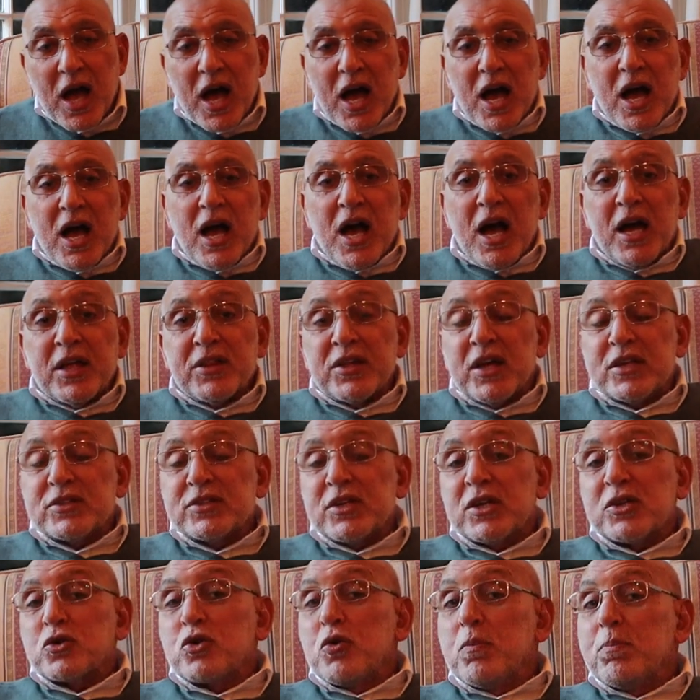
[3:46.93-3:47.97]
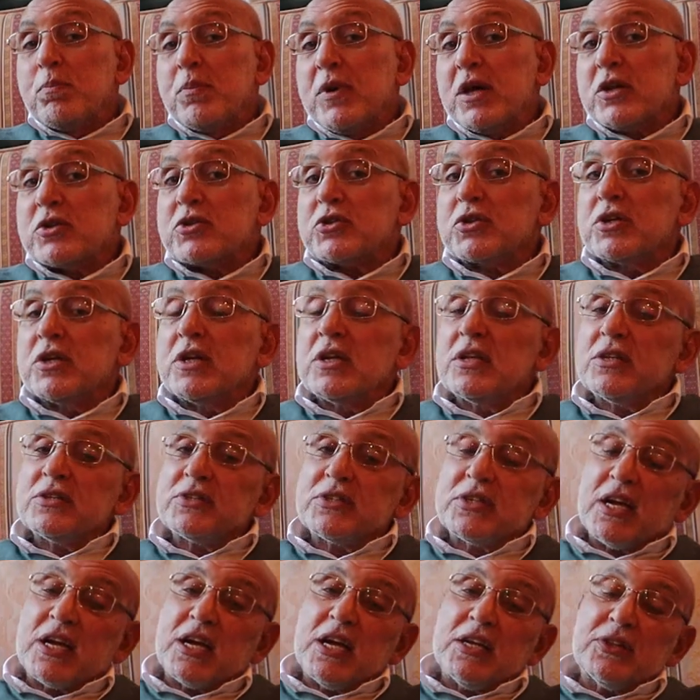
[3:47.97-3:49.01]
another commercial
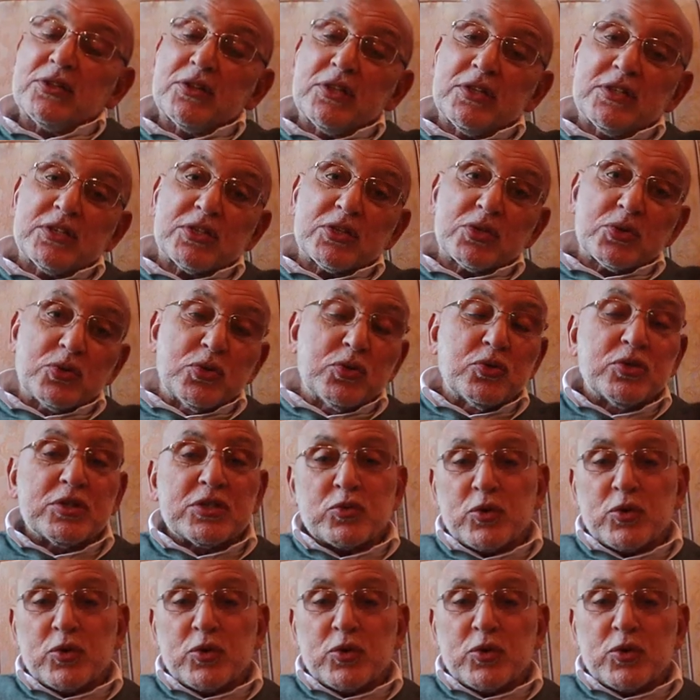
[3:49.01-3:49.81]
secondary school.